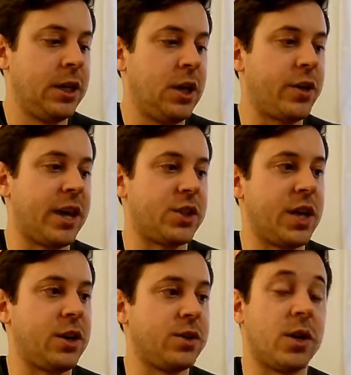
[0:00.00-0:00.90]
Okay, so
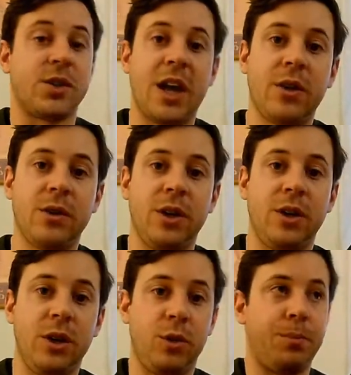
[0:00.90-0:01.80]
that goes out. So now
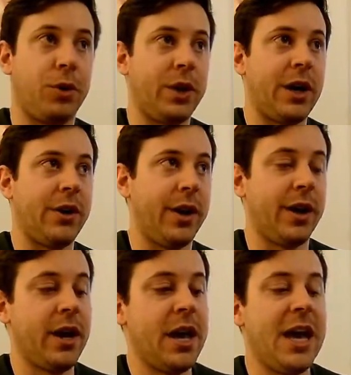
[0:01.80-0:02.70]
you would pull it out
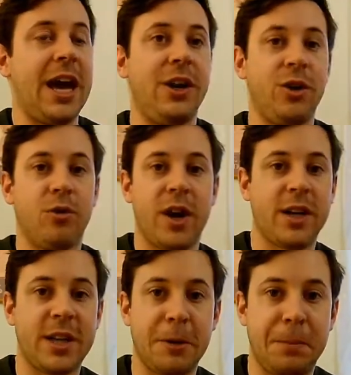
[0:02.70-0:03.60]
here, and you're ready to
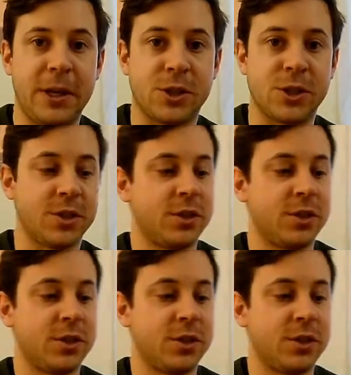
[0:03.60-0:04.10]
take pictures.